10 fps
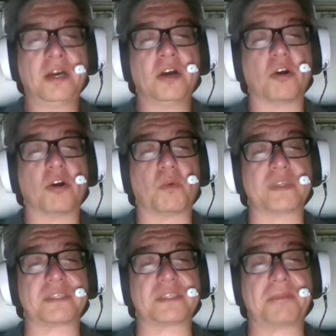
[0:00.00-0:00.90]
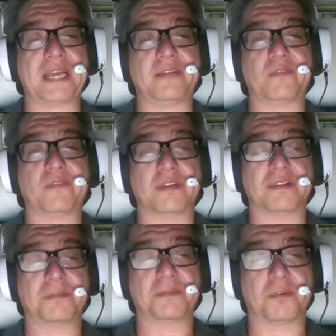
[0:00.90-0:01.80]
Or was it
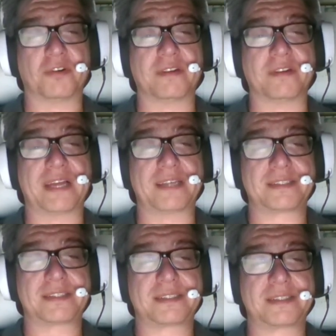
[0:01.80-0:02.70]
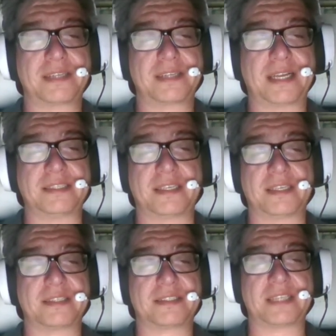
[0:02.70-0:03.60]
painful, more or less, and did
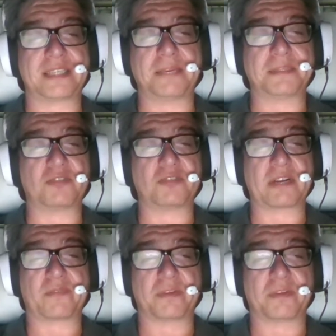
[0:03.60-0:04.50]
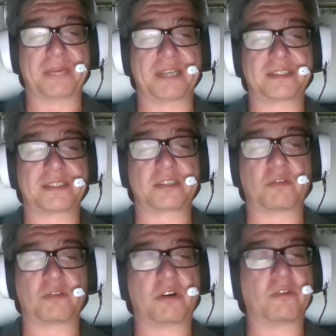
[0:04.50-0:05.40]
it seem a dreadful mess,
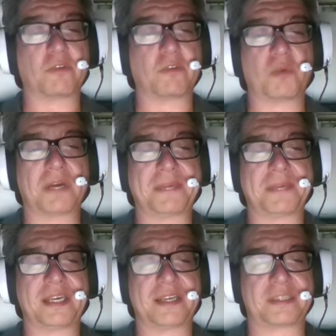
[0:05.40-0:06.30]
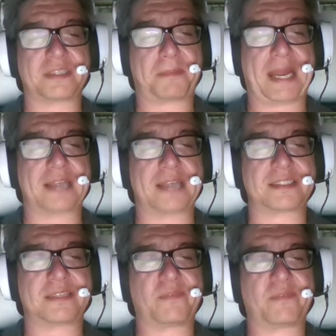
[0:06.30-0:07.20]
so overwhelming as it
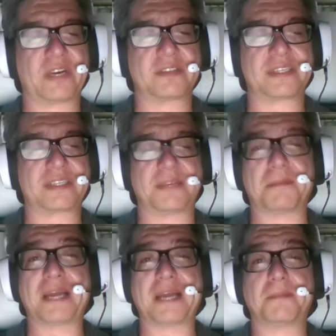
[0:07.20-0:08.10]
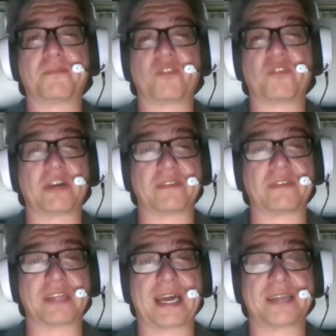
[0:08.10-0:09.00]
passed it felt it might forever
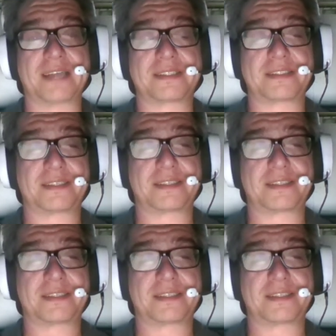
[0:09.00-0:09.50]
last?